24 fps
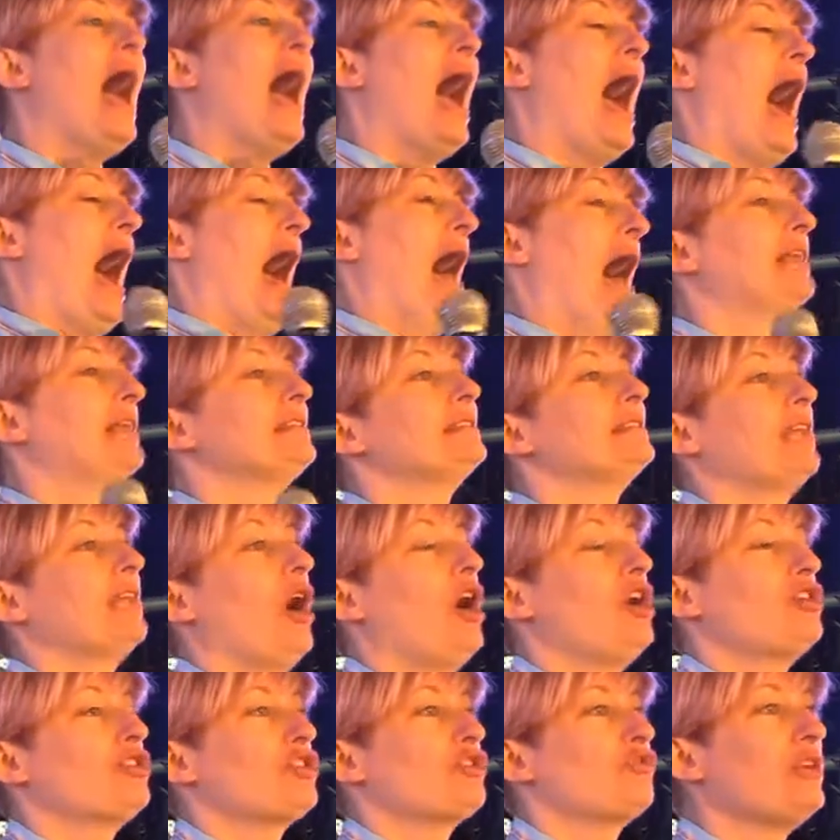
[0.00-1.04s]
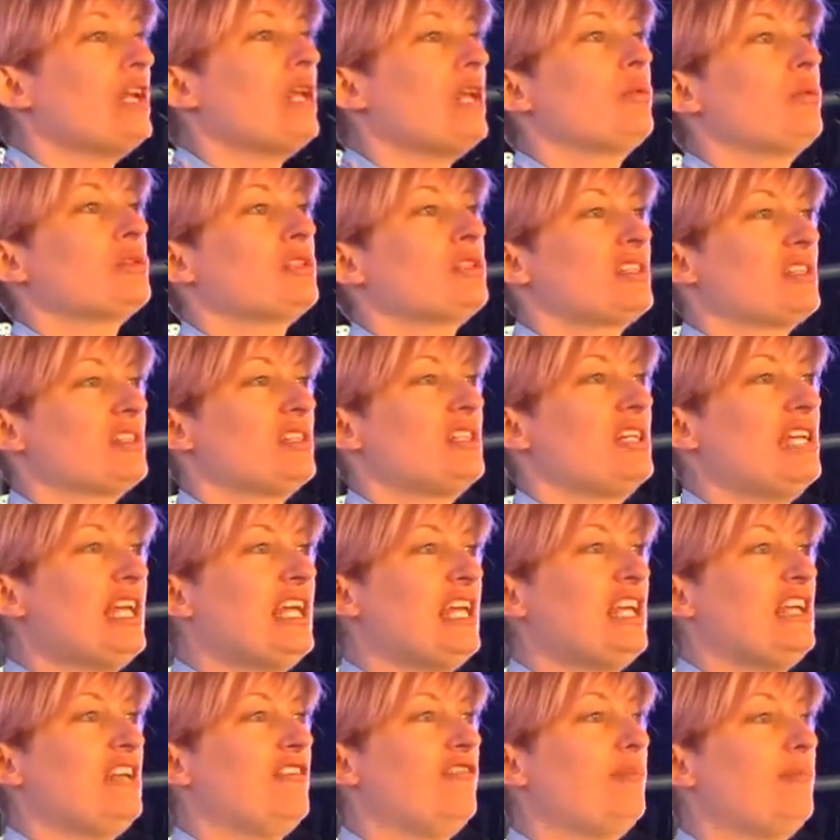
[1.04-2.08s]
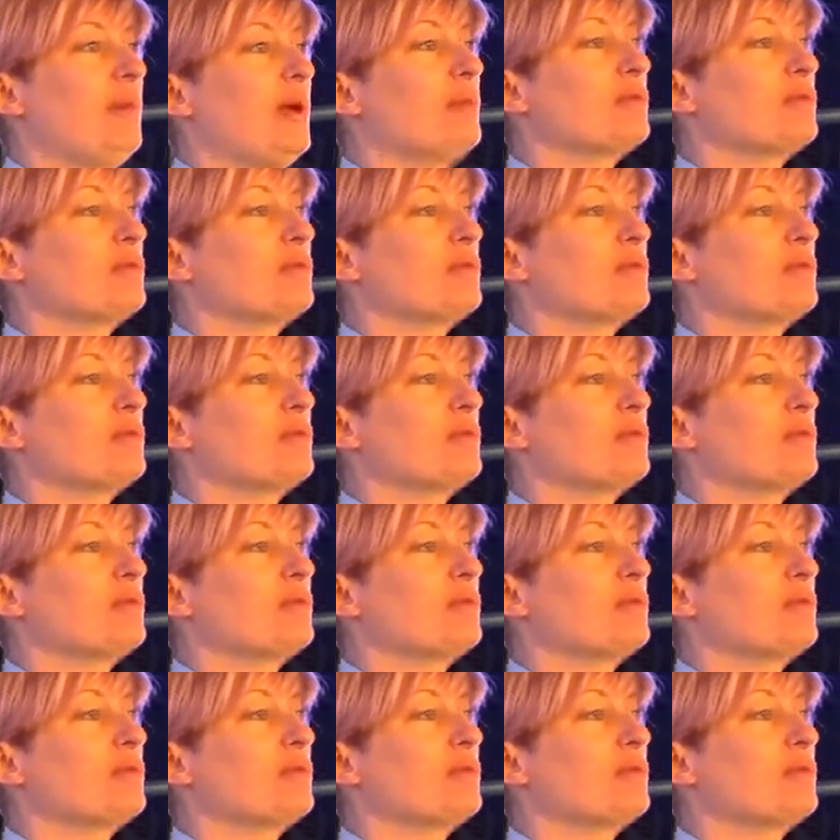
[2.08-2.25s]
And I just really wanted to leave, but it was